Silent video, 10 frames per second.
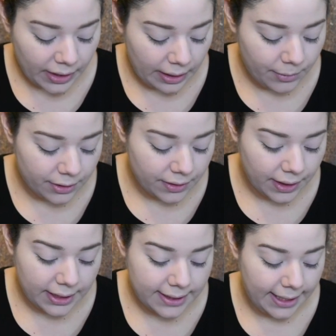I'm also
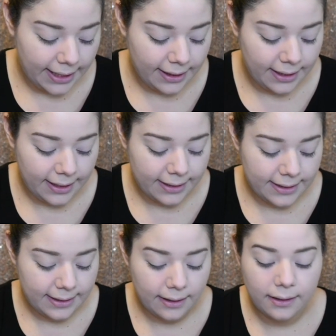going to take
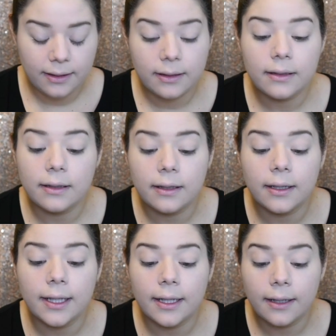this
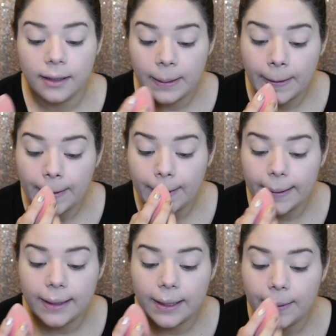on
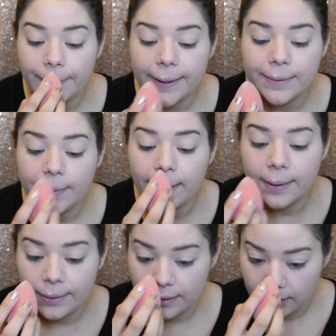the Cupid's
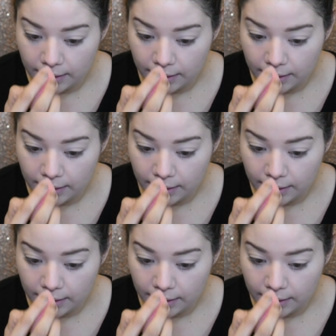bow,